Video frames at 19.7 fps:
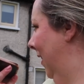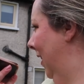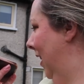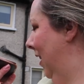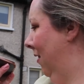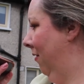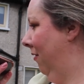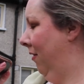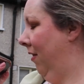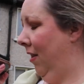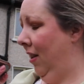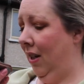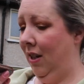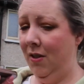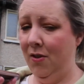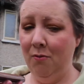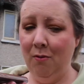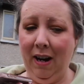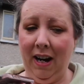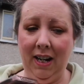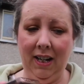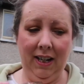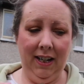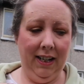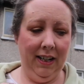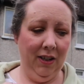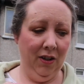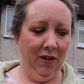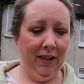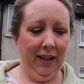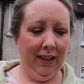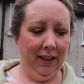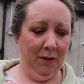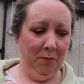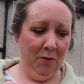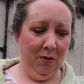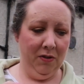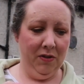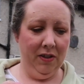if it is raining in your neck of
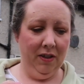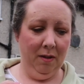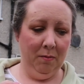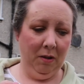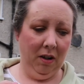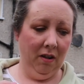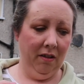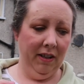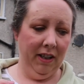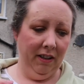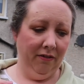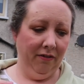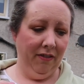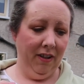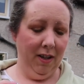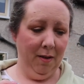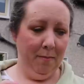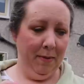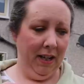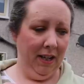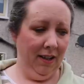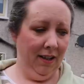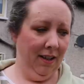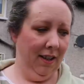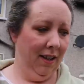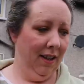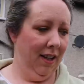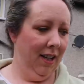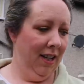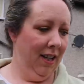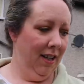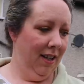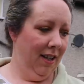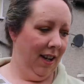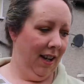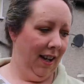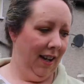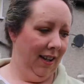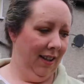the woods? I'm currently filming
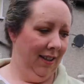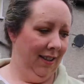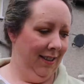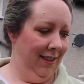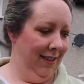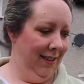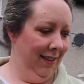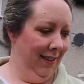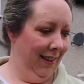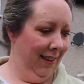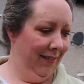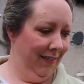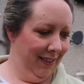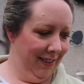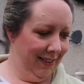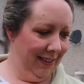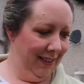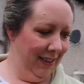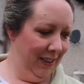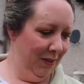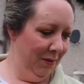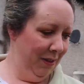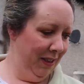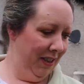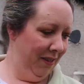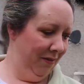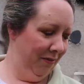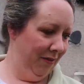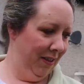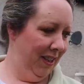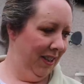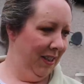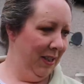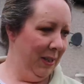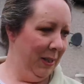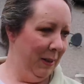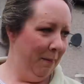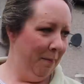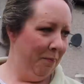and I want to know if
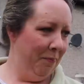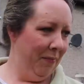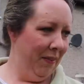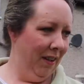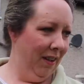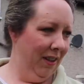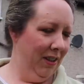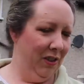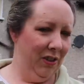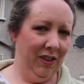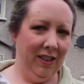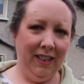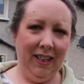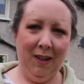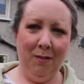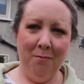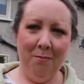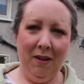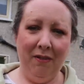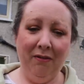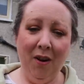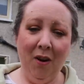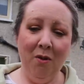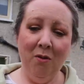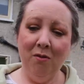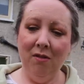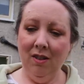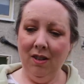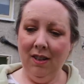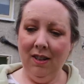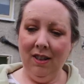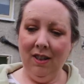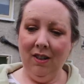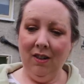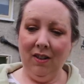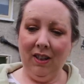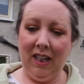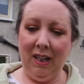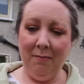I should set up my phone
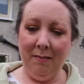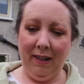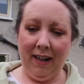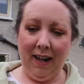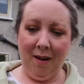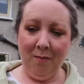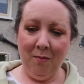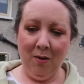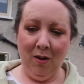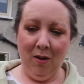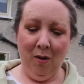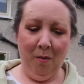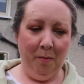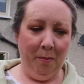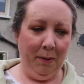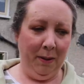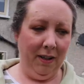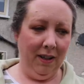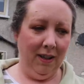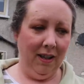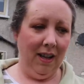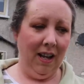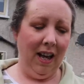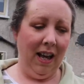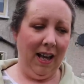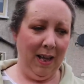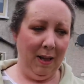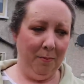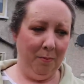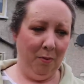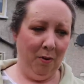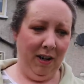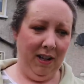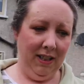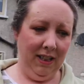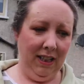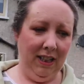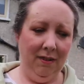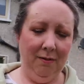or keep my camera up. Help,
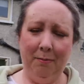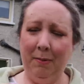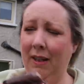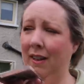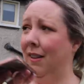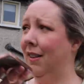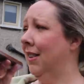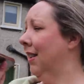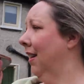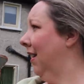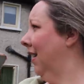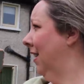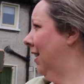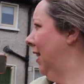Bridie, because I can